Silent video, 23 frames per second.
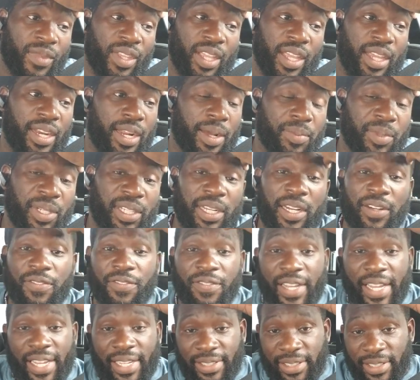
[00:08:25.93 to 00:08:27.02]
And I mean I
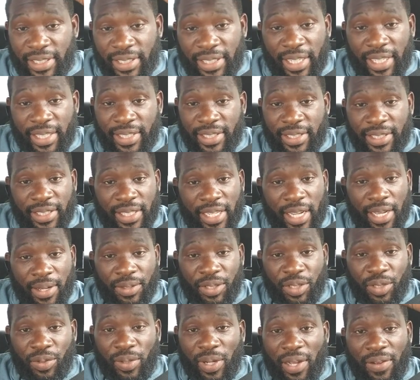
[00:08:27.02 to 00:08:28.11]
fasted at this time
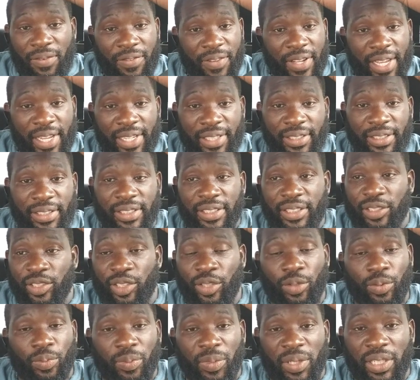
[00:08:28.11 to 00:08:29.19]
too. I fasted
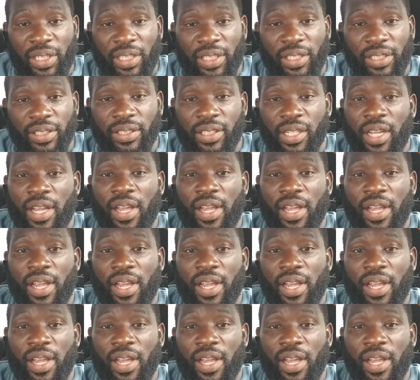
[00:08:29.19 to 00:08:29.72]
no meat.